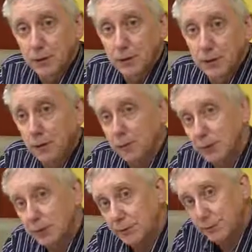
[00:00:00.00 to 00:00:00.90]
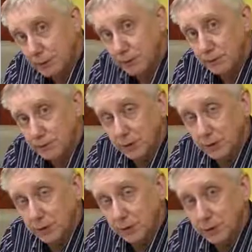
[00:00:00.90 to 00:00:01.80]
So don't be defensive in your
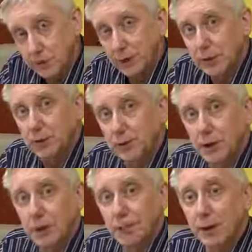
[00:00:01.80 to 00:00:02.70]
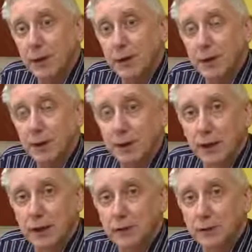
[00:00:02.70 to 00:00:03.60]
business case. Try and make it a
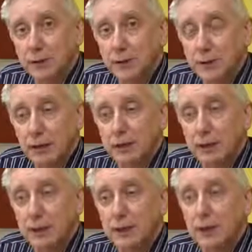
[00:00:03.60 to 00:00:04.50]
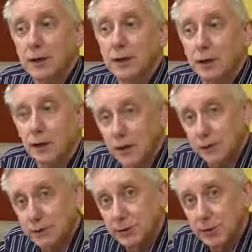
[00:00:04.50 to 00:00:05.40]
case that's actually a
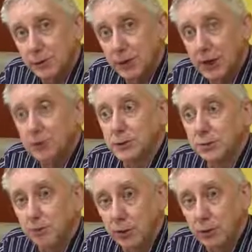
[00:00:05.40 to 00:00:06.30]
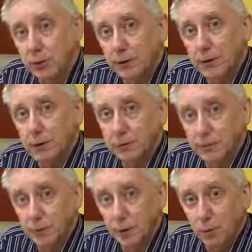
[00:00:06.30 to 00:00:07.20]
step change, moving things
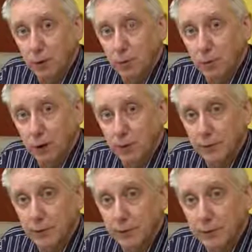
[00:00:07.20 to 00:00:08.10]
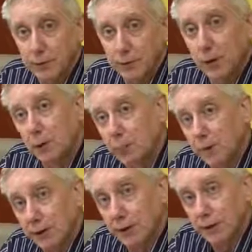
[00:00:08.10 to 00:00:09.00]
forward rather than just
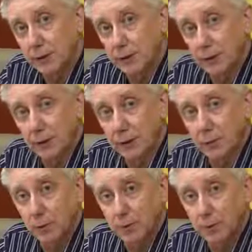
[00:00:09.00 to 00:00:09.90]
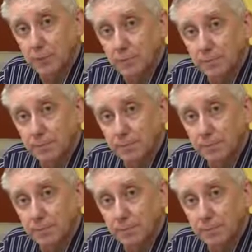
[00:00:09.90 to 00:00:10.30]
preventing them from getting worse.